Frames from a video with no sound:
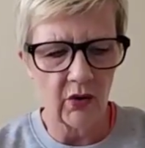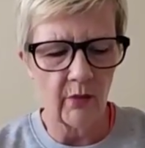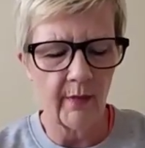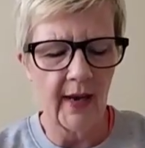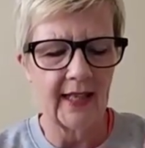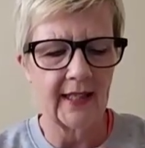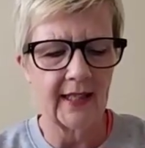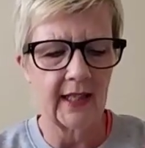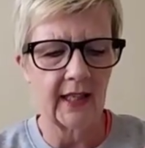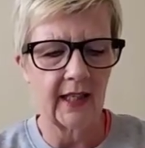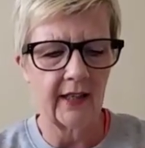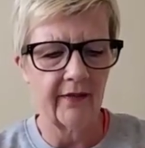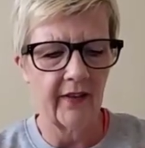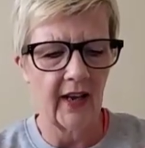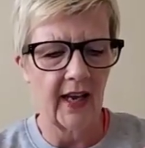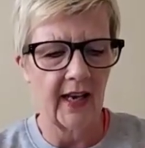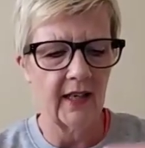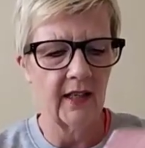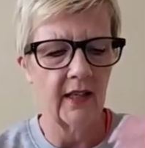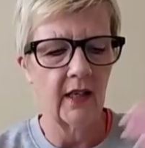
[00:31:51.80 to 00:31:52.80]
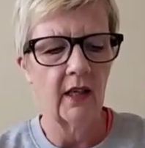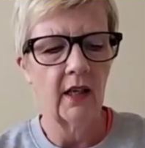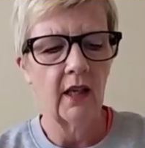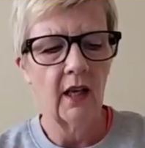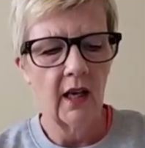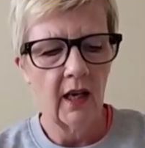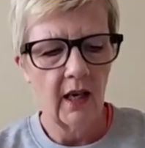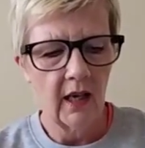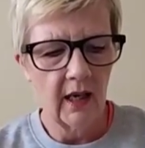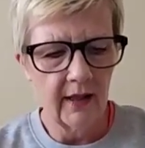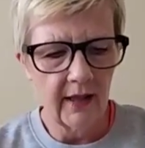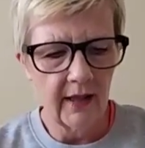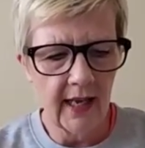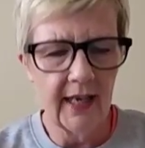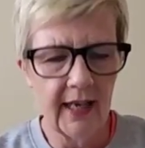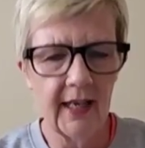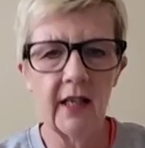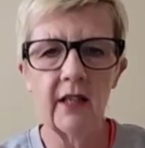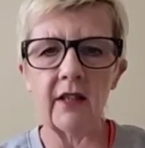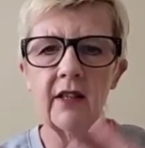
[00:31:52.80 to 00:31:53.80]
traumatic event. And
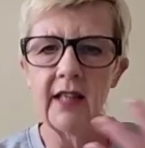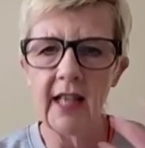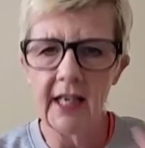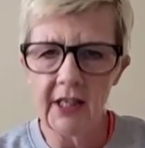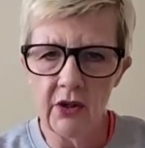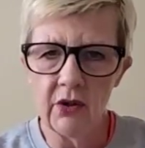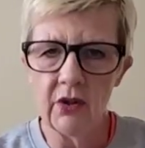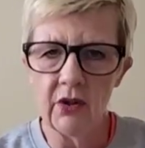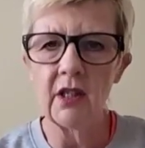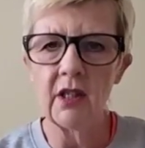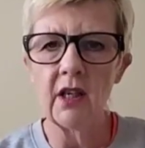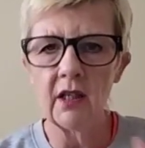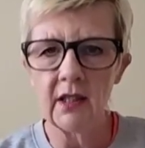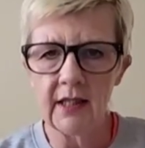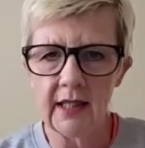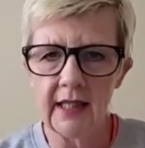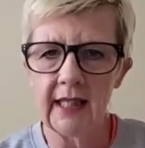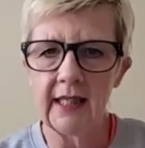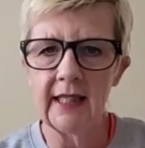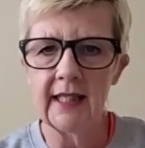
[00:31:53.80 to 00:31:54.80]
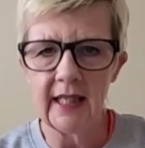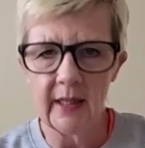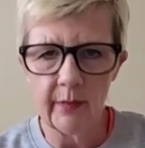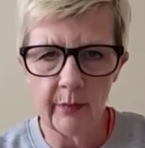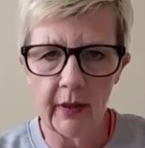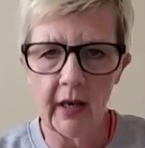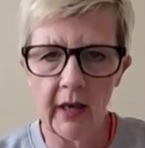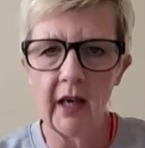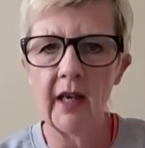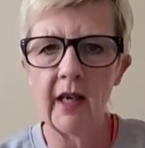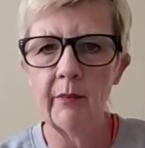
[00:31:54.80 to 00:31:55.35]
then you start to dig deeper